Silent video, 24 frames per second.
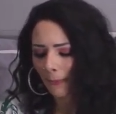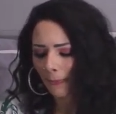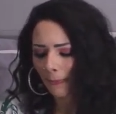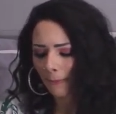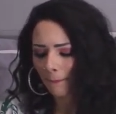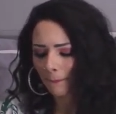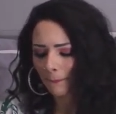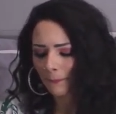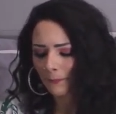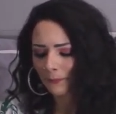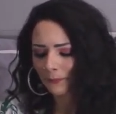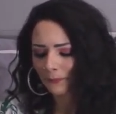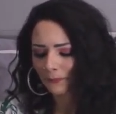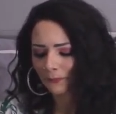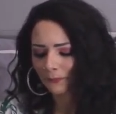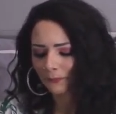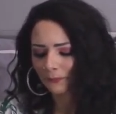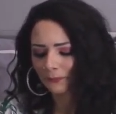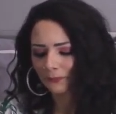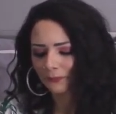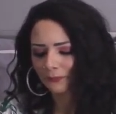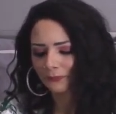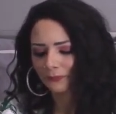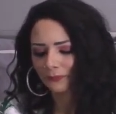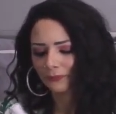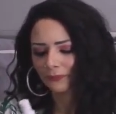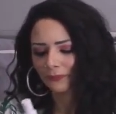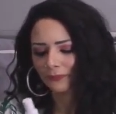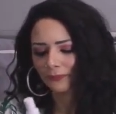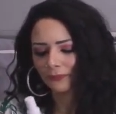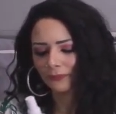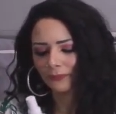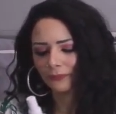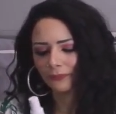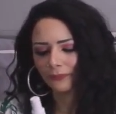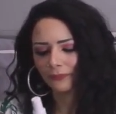
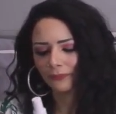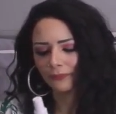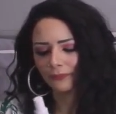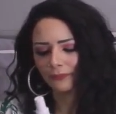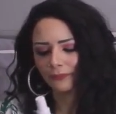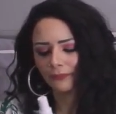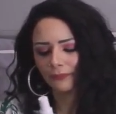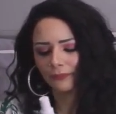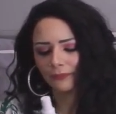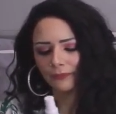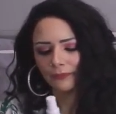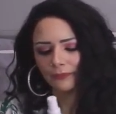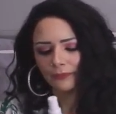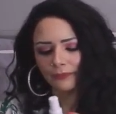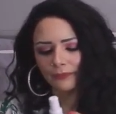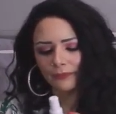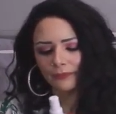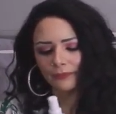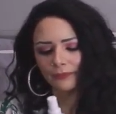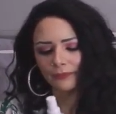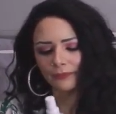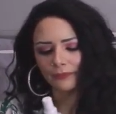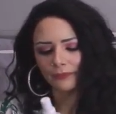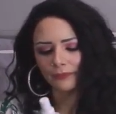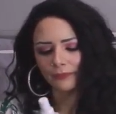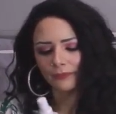(no one is talking)